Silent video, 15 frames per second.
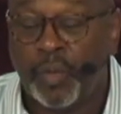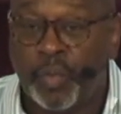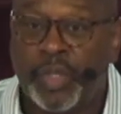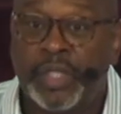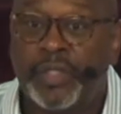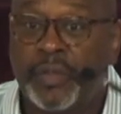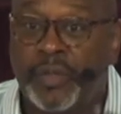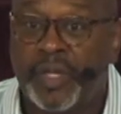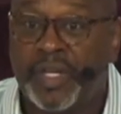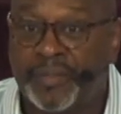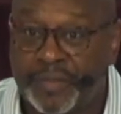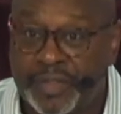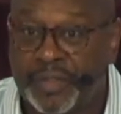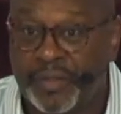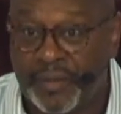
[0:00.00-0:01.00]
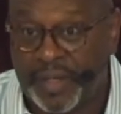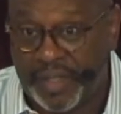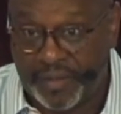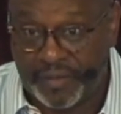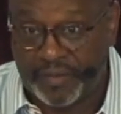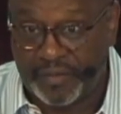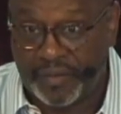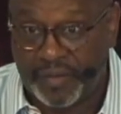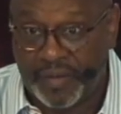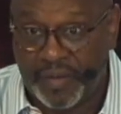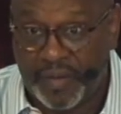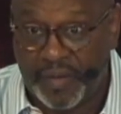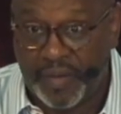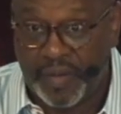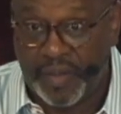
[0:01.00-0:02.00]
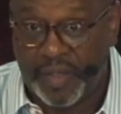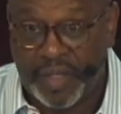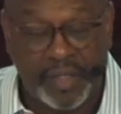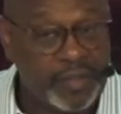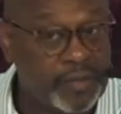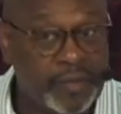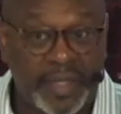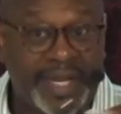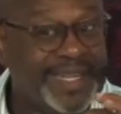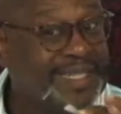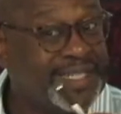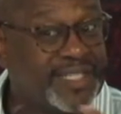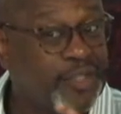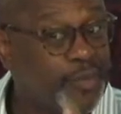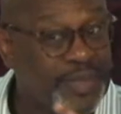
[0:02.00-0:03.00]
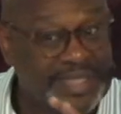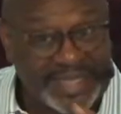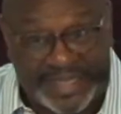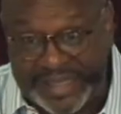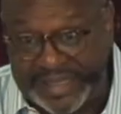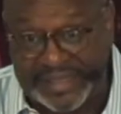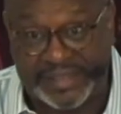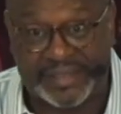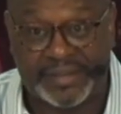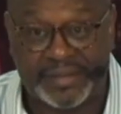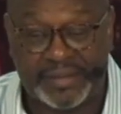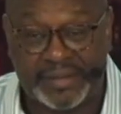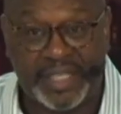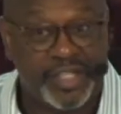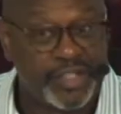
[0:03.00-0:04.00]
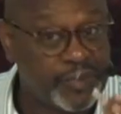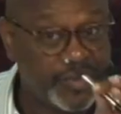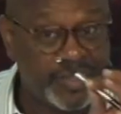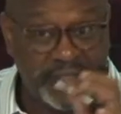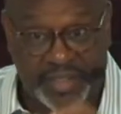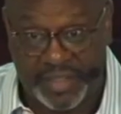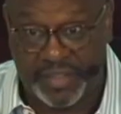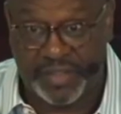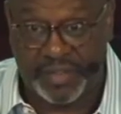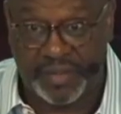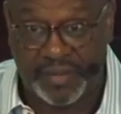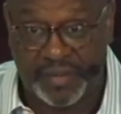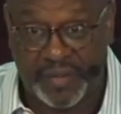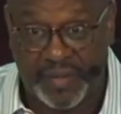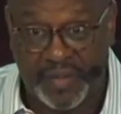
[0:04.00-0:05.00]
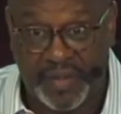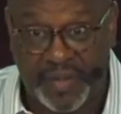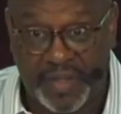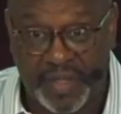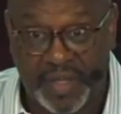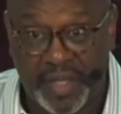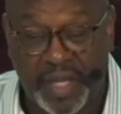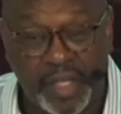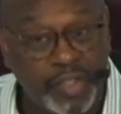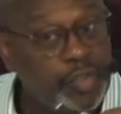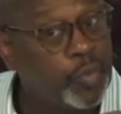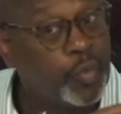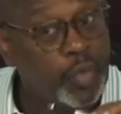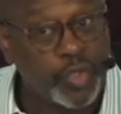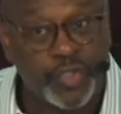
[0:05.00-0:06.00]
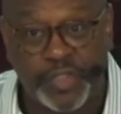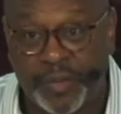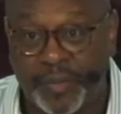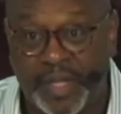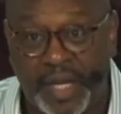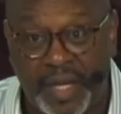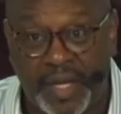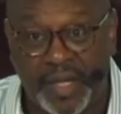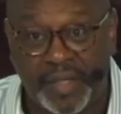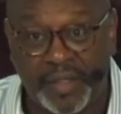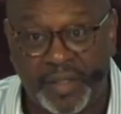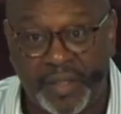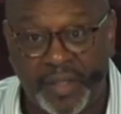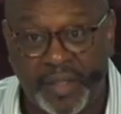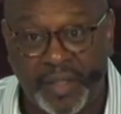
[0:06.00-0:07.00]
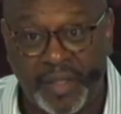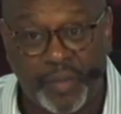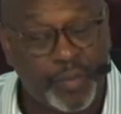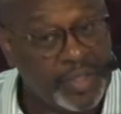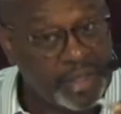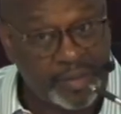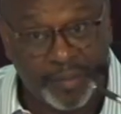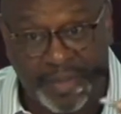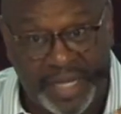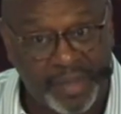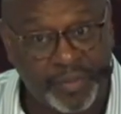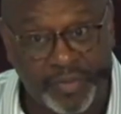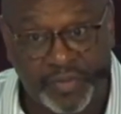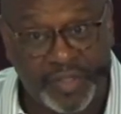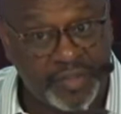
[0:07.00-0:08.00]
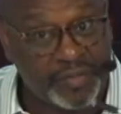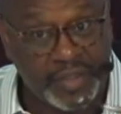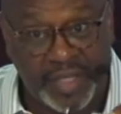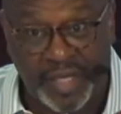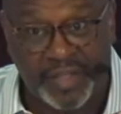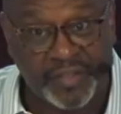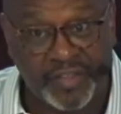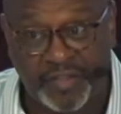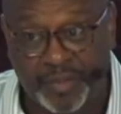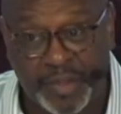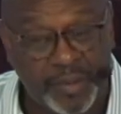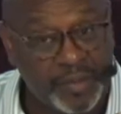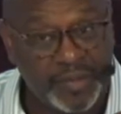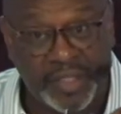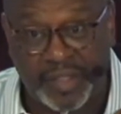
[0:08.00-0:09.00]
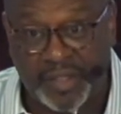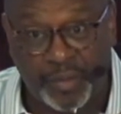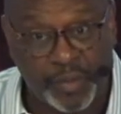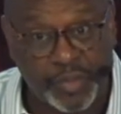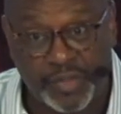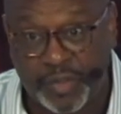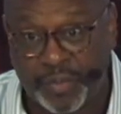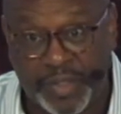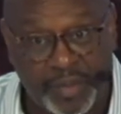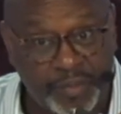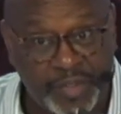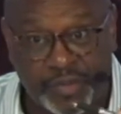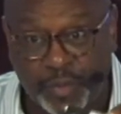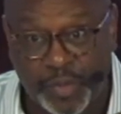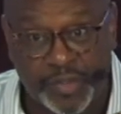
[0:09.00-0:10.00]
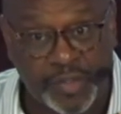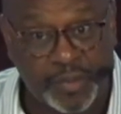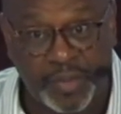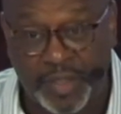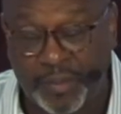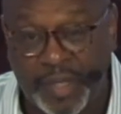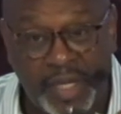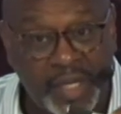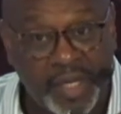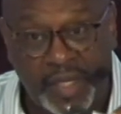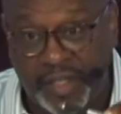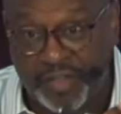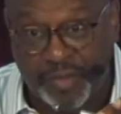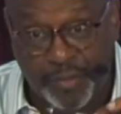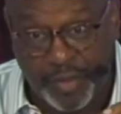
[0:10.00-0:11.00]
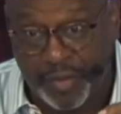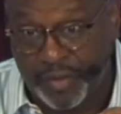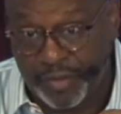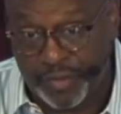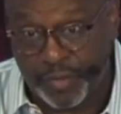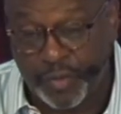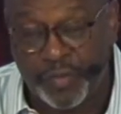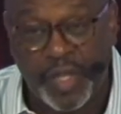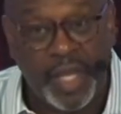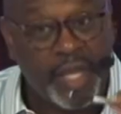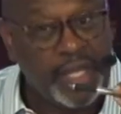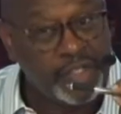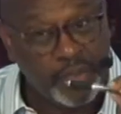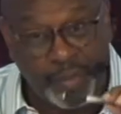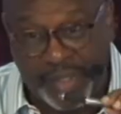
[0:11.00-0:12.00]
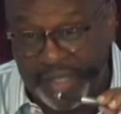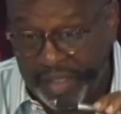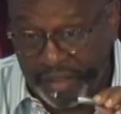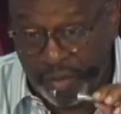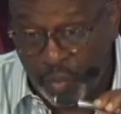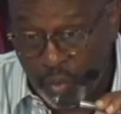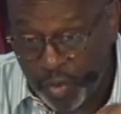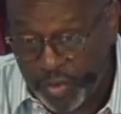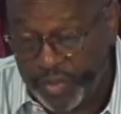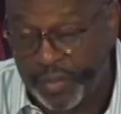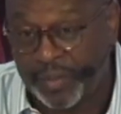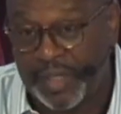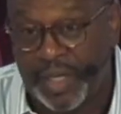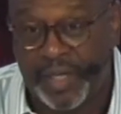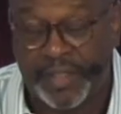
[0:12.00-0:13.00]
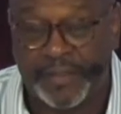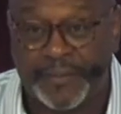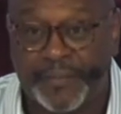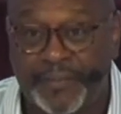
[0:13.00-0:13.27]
When you come to Christ and you're not into religion and tradition and you worship God, when the Bible says that God is a spirit and they that worship him must worship him in spirit and truth, and you begin to worship God